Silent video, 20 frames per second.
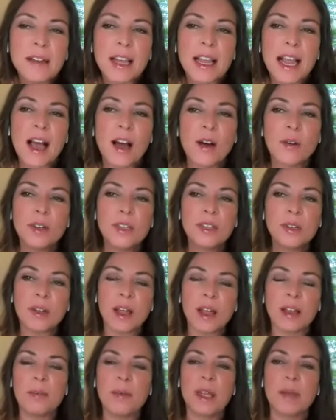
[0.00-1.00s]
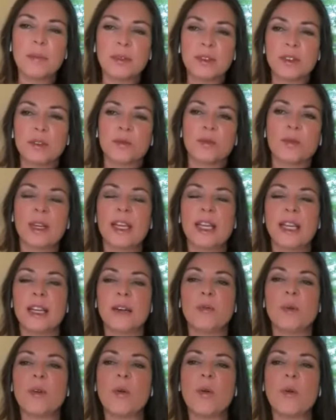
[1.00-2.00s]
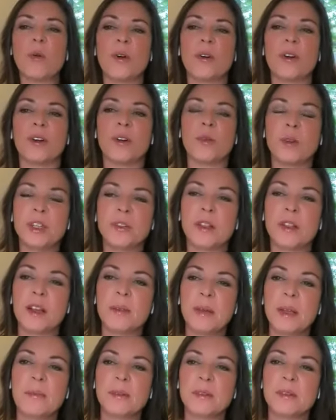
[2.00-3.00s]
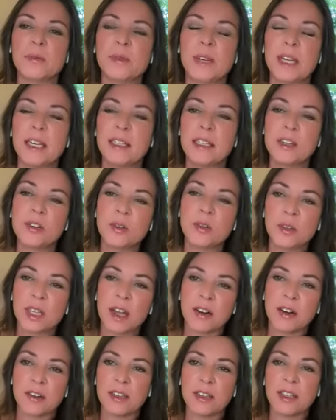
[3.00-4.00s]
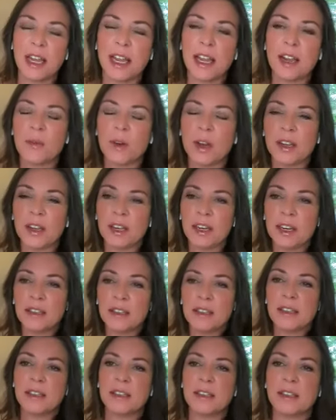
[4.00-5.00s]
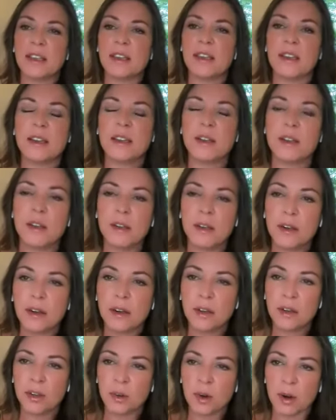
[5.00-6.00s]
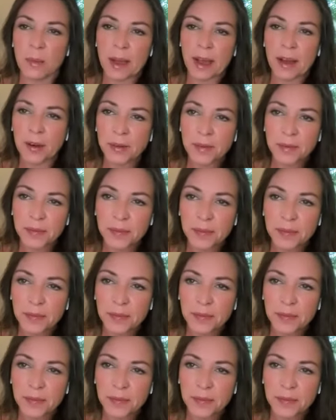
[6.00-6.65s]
Like, how would you like people to read? What order would you like people to read to truly understand what it is you're about?